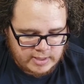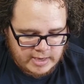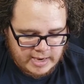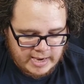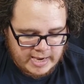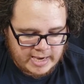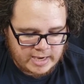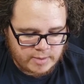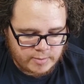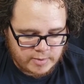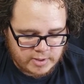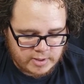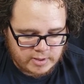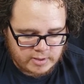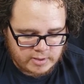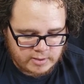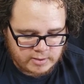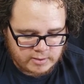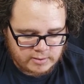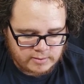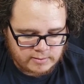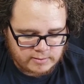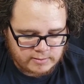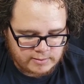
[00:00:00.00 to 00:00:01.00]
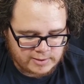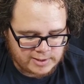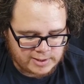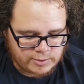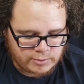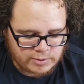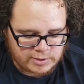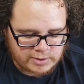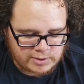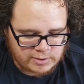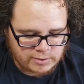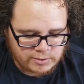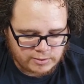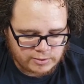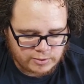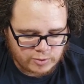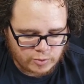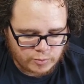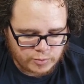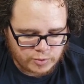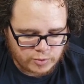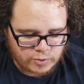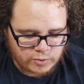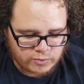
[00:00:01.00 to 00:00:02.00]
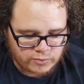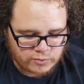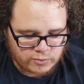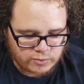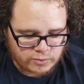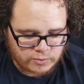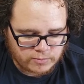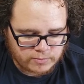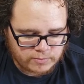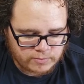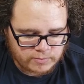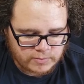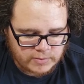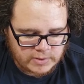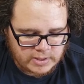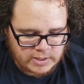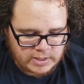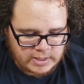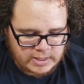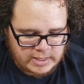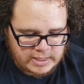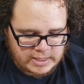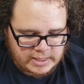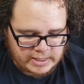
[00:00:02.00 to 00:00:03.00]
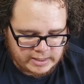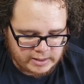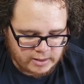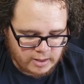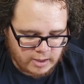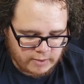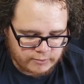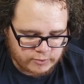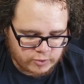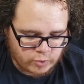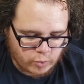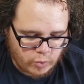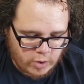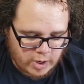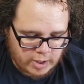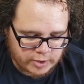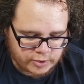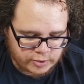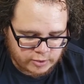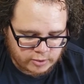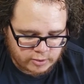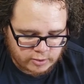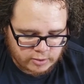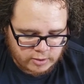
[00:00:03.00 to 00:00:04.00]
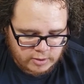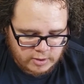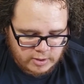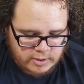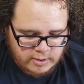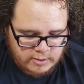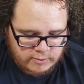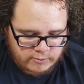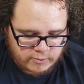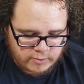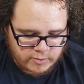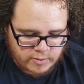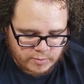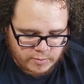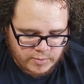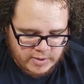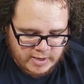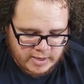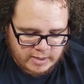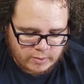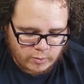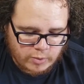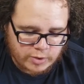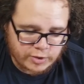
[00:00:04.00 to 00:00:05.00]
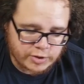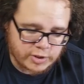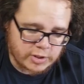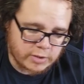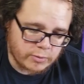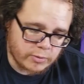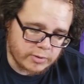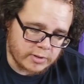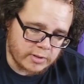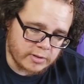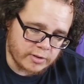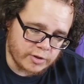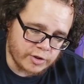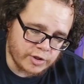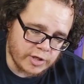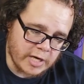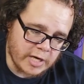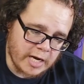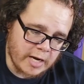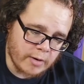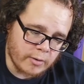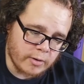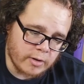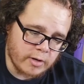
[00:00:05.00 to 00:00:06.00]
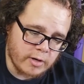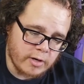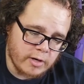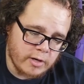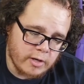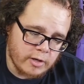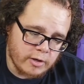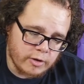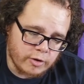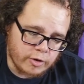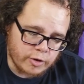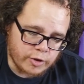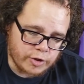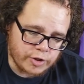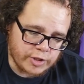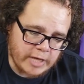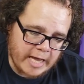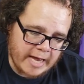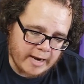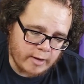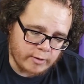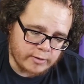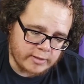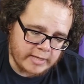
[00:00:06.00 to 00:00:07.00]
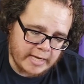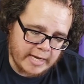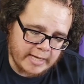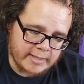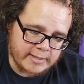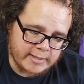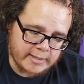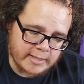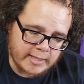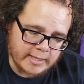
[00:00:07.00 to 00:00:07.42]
Amy, she was still so beautiful. He loved to watch her from the bed while she was in the shower, her shadow dancing